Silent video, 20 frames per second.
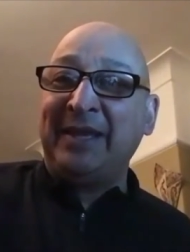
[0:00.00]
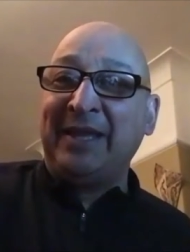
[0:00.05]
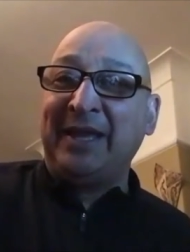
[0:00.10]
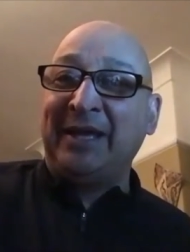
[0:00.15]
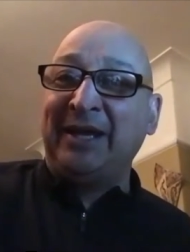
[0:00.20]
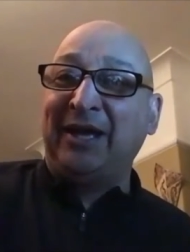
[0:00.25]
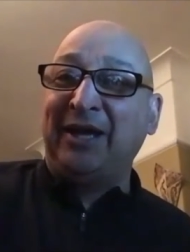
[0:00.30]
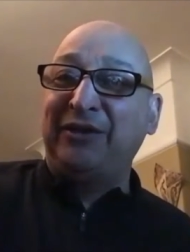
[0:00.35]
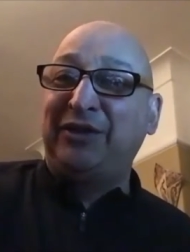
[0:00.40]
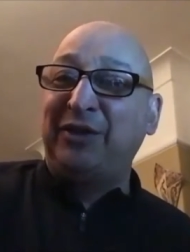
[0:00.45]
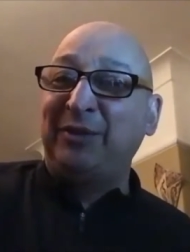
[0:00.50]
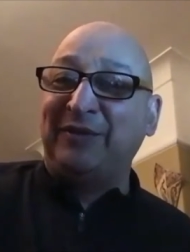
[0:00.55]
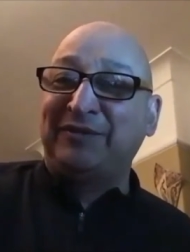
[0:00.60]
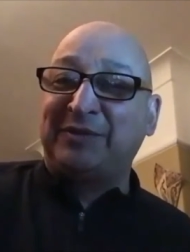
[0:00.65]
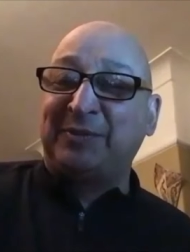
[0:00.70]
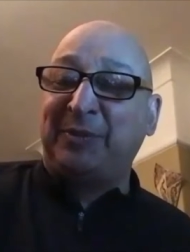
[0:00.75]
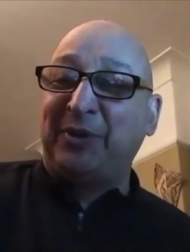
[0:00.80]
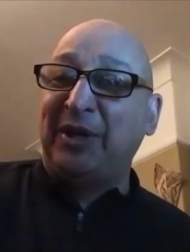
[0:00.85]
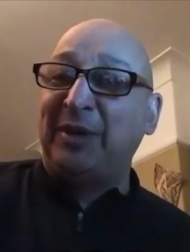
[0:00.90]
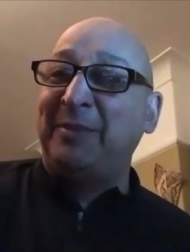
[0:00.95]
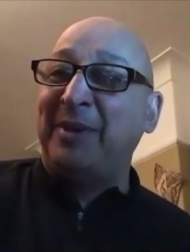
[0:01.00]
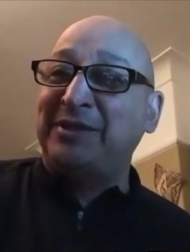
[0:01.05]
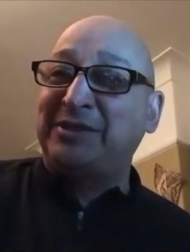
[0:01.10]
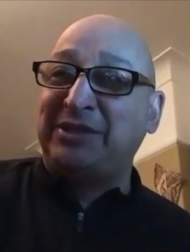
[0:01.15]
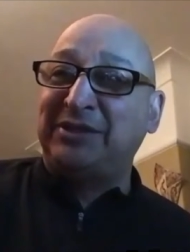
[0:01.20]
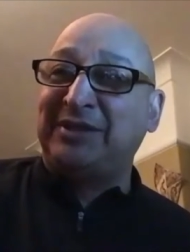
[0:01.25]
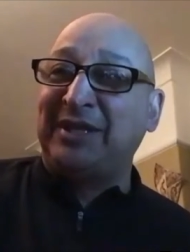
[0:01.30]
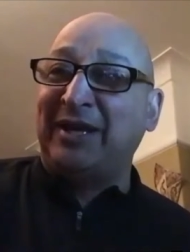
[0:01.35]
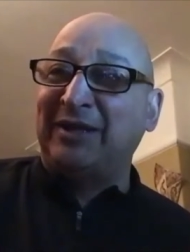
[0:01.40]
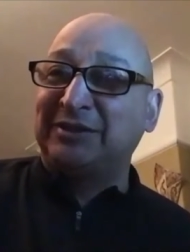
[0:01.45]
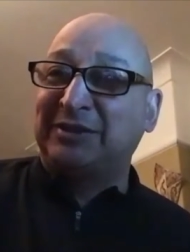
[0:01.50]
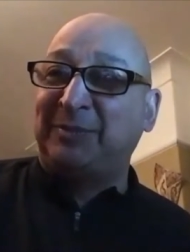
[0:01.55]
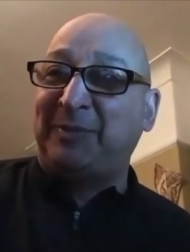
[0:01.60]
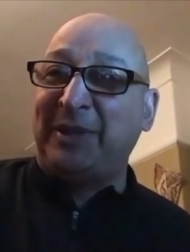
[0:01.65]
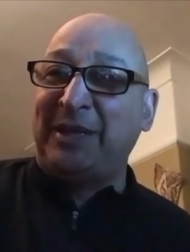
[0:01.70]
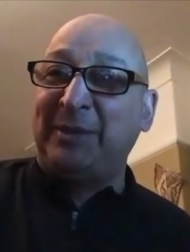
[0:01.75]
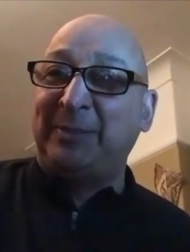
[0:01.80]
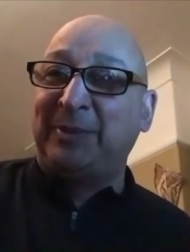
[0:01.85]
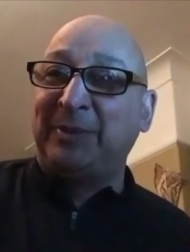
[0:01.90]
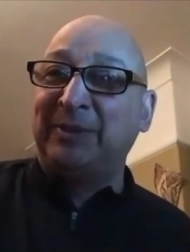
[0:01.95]
And I think we have to put a message out to
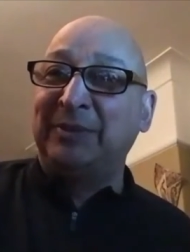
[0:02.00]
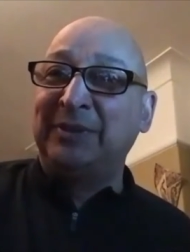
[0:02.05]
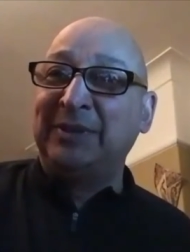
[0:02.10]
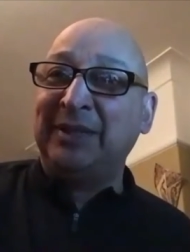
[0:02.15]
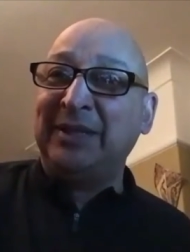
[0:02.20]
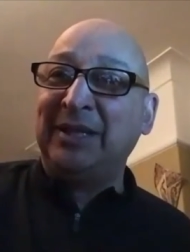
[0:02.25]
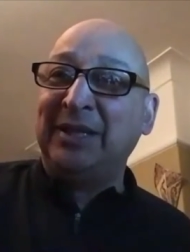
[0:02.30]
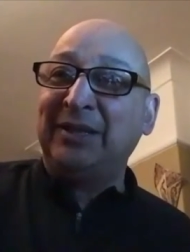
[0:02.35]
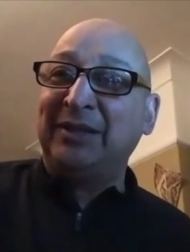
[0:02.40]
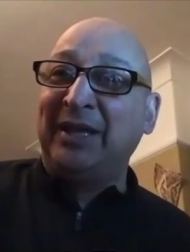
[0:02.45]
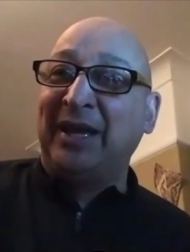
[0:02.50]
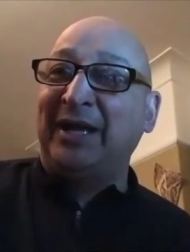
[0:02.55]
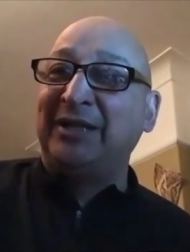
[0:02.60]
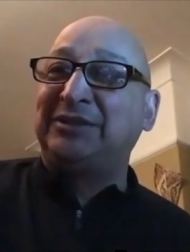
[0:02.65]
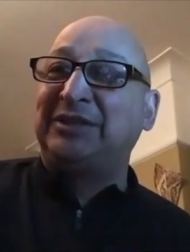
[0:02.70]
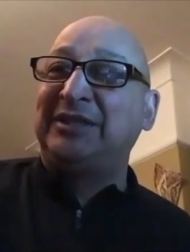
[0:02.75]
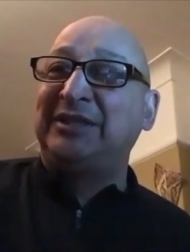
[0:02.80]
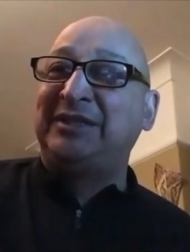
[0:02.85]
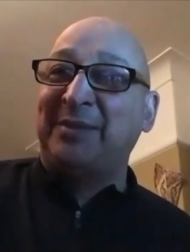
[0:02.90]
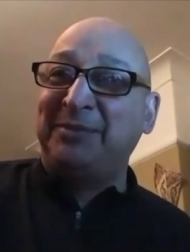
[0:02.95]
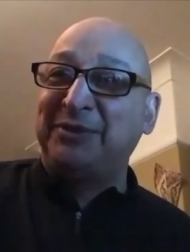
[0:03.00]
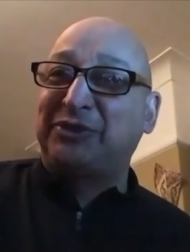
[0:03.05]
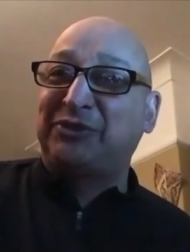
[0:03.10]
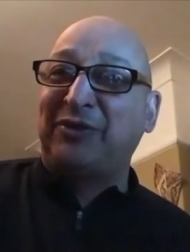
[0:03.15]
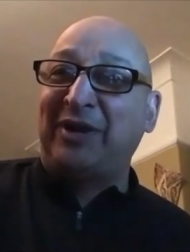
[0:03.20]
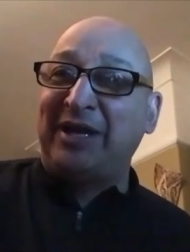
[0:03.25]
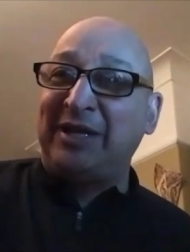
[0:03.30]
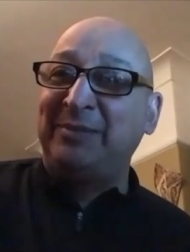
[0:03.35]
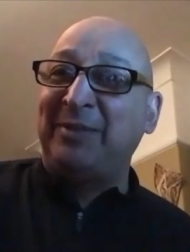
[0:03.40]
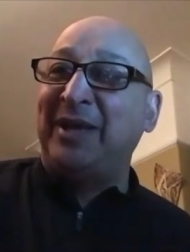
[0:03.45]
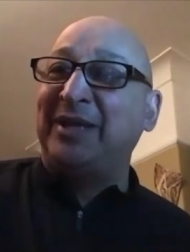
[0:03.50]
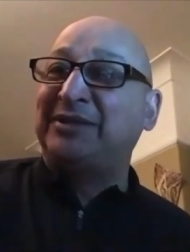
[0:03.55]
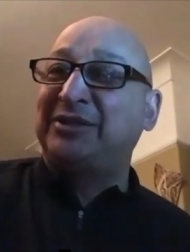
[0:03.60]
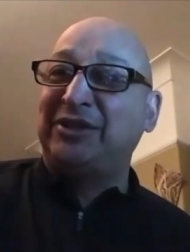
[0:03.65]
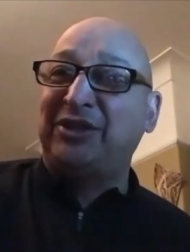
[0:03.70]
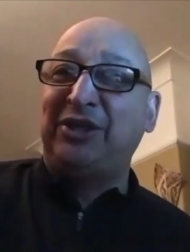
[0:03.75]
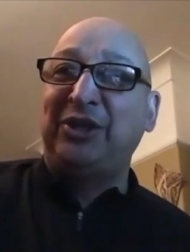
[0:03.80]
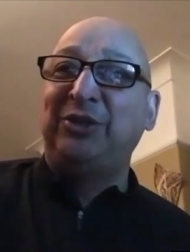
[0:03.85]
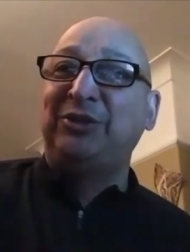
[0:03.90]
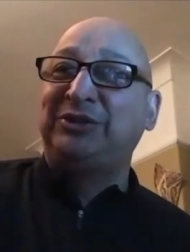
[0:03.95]
people that actually demonstrating makes a
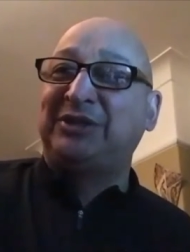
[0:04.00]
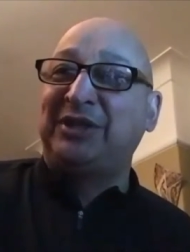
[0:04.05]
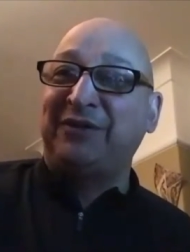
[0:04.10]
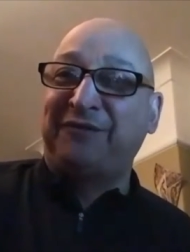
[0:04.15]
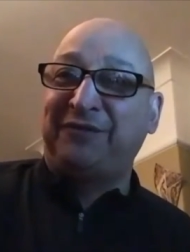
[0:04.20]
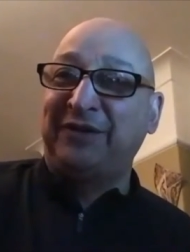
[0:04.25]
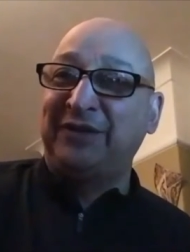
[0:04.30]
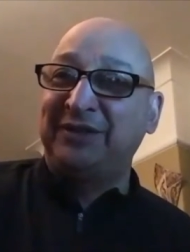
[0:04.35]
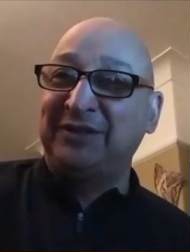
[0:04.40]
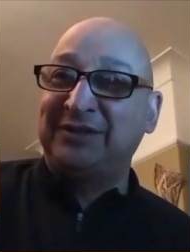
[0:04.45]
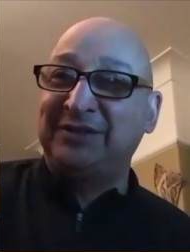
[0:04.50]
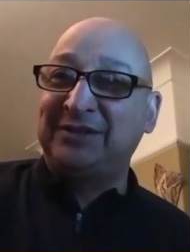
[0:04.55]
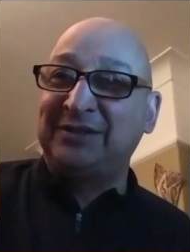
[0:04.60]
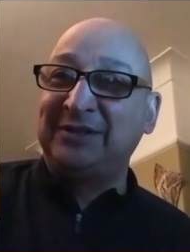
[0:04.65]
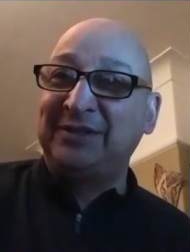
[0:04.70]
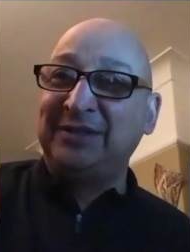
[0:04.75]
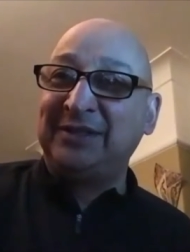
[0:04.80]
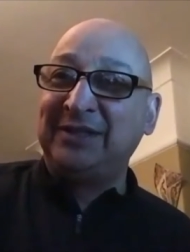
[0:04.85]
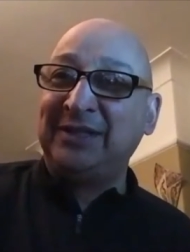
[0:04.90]
huge difference.